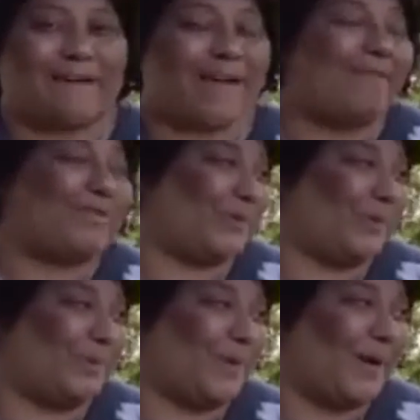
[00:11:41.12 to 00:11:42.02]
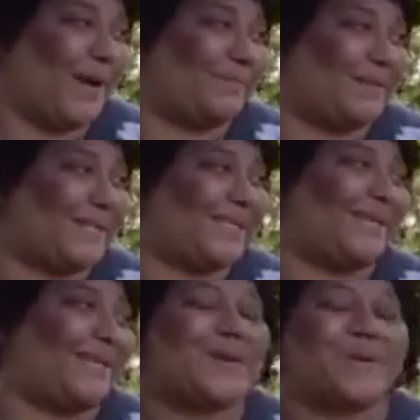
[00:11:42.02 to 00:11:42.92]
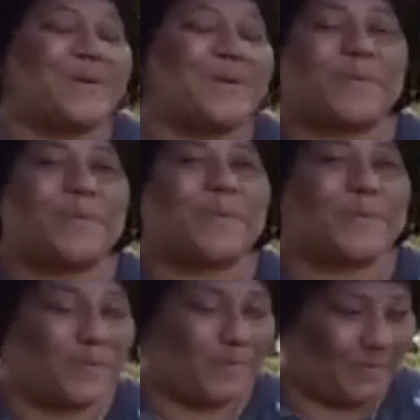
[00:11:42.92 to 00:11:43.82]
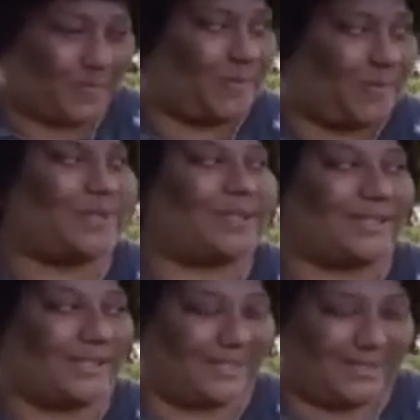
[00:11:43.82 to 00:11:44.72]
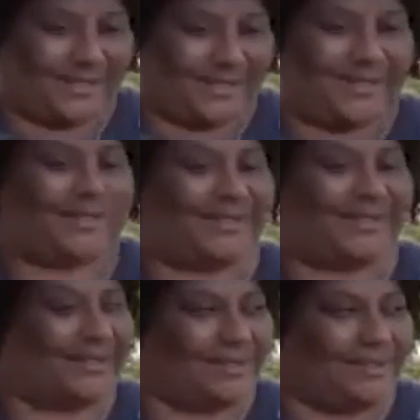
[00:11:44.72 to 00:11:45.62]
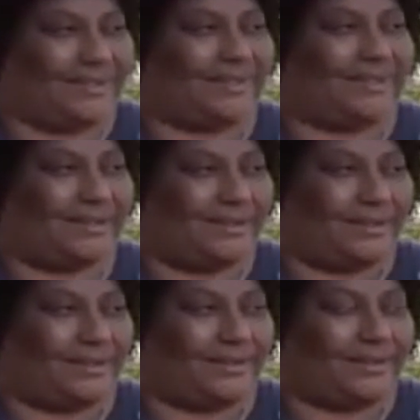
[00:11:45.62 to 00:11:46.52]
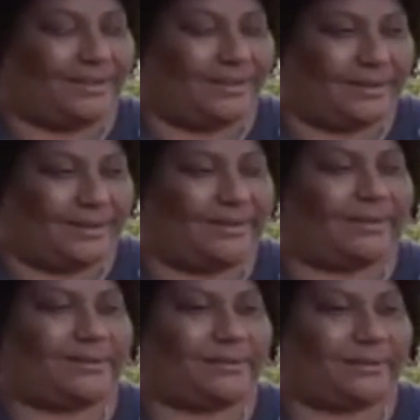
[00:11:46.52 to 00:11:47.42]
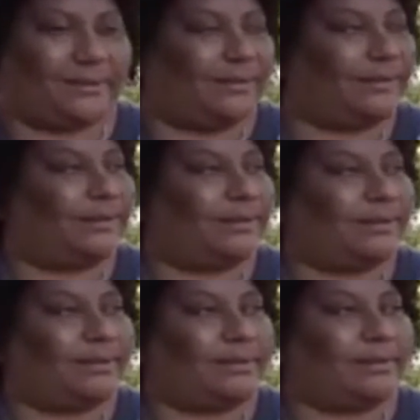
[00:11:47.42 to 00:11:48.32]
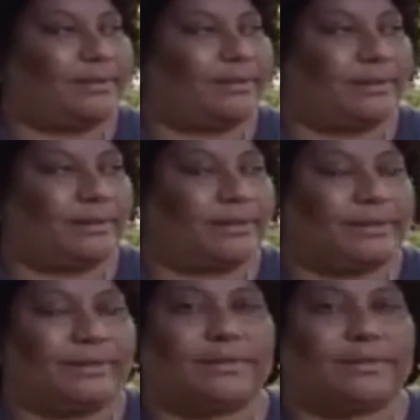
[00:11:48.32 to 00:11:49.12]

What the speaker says: (silent)